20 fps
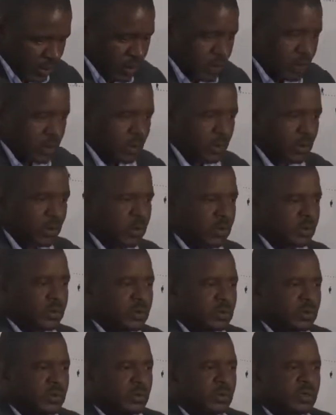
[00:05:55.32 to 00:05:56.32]

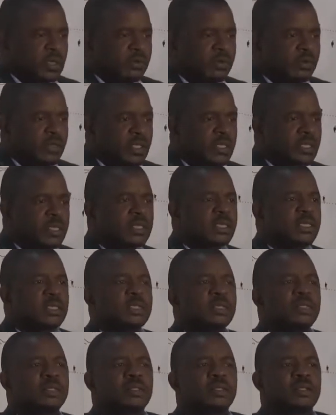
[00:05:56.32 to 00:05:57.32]
So they
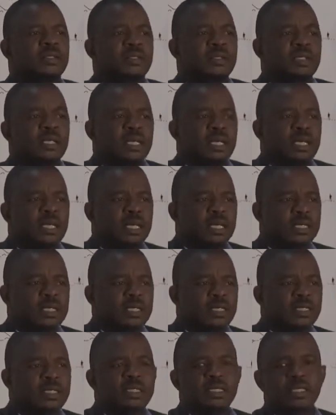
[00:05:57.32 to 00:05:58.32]
first
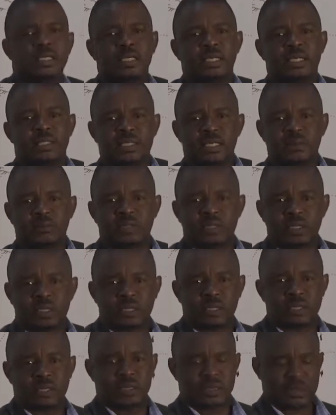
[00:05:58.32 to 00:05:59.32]
clearly
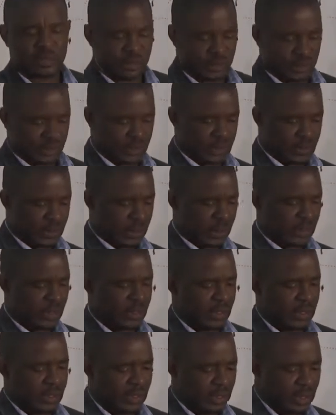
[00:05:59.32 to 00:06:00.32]
attempted this
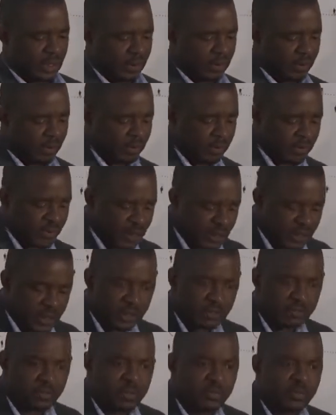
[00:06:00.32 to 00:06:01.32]

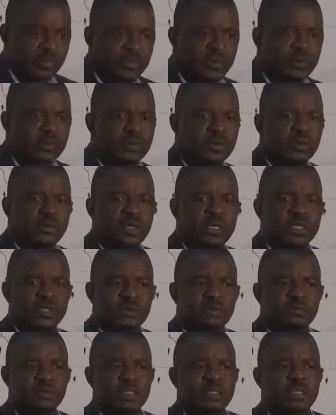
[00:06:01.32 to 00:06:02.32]
endeavor
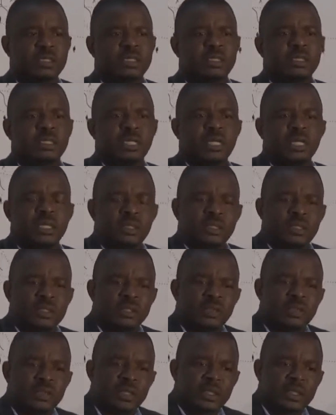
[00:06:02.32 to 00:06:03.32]
was obviously the issue